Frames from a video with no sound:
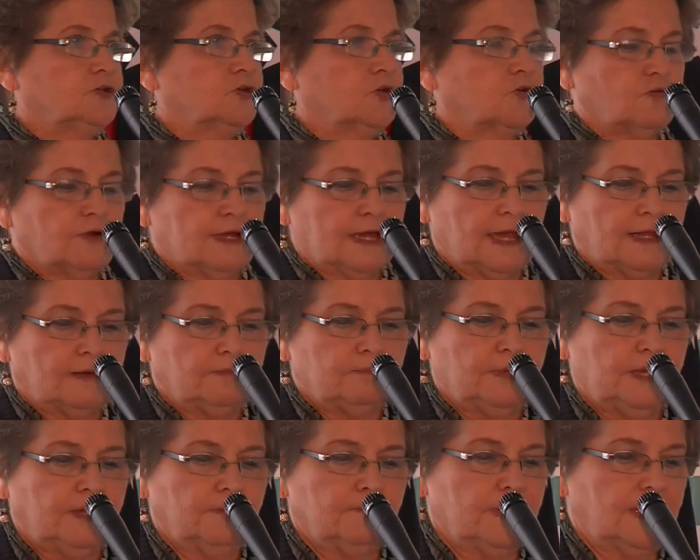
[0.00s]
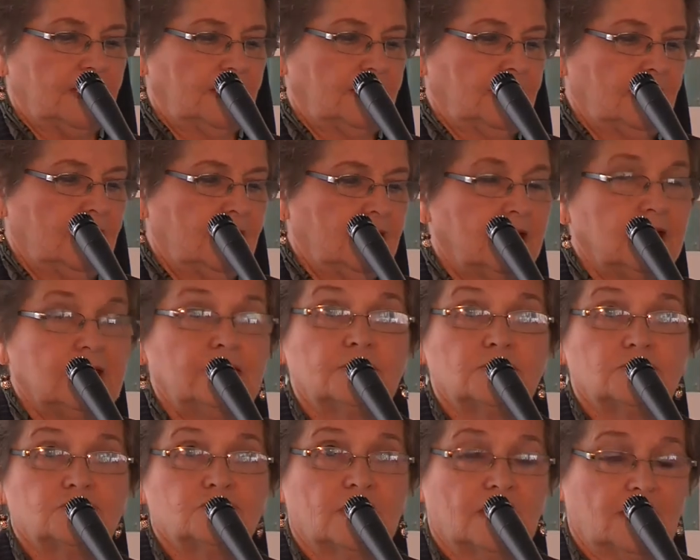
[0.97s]
to create big men
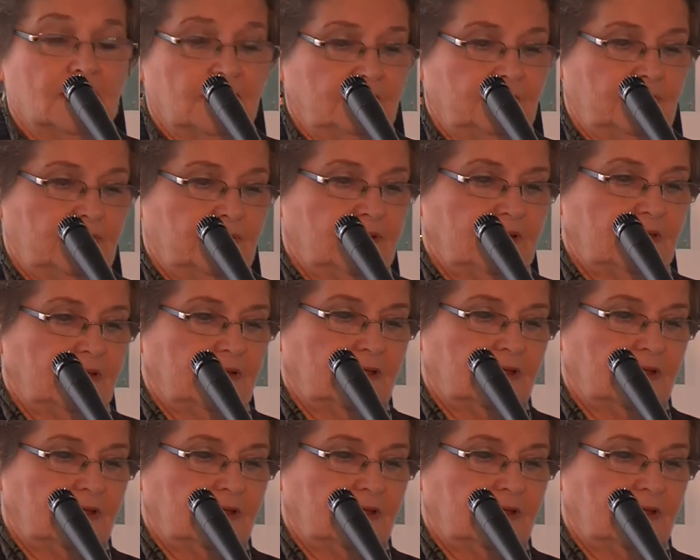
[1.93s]
in the tribe.